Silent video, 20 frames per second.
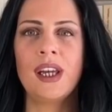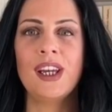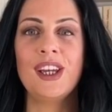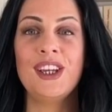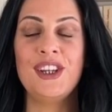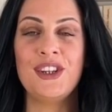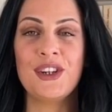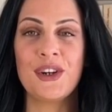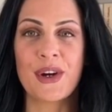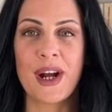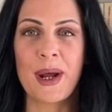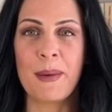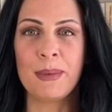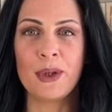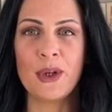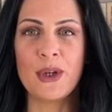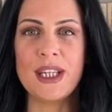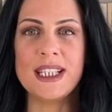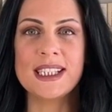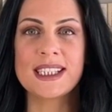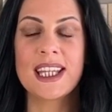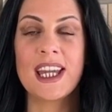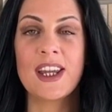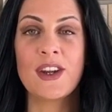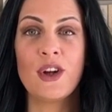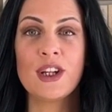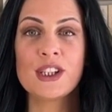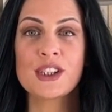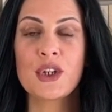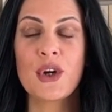Your employees can
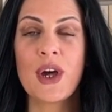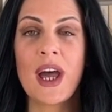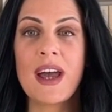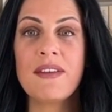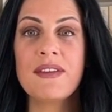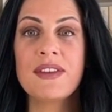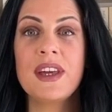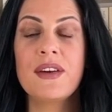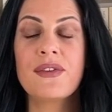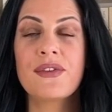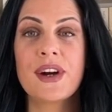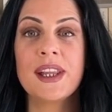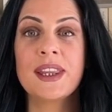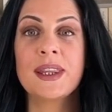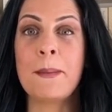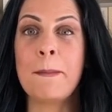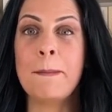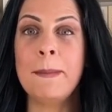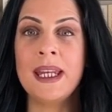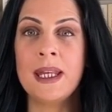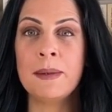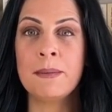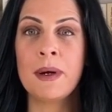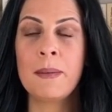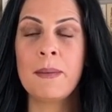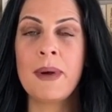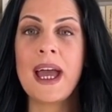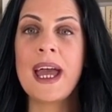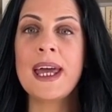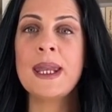also have different
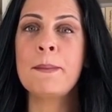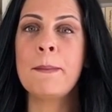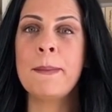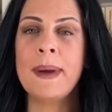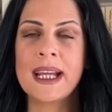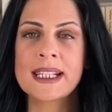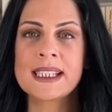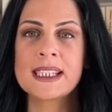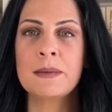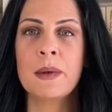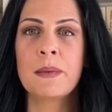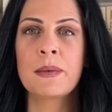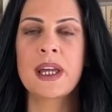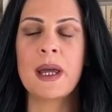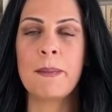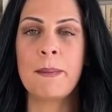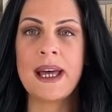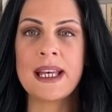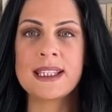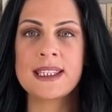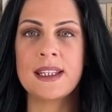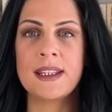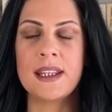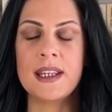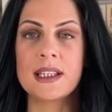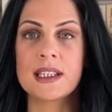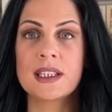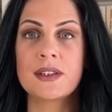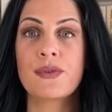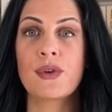minimum and maximum
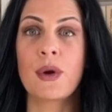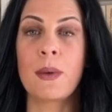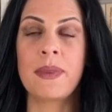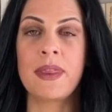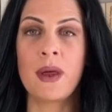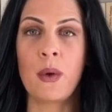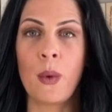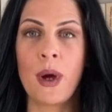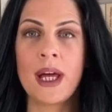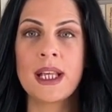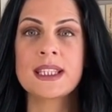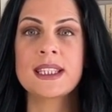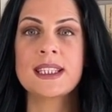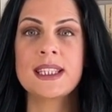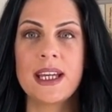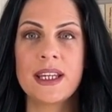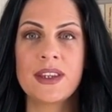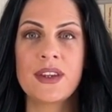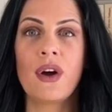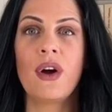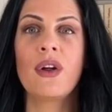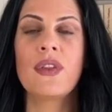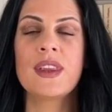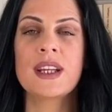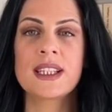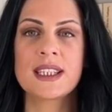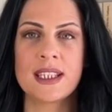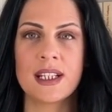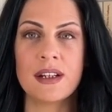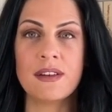capacities from the one set on the
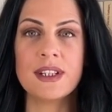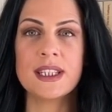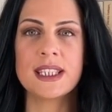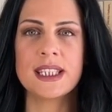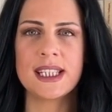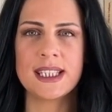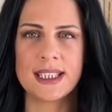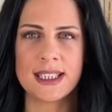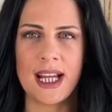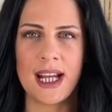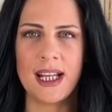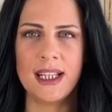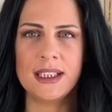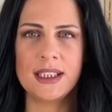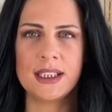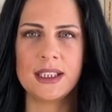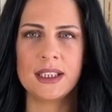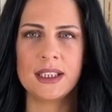services side.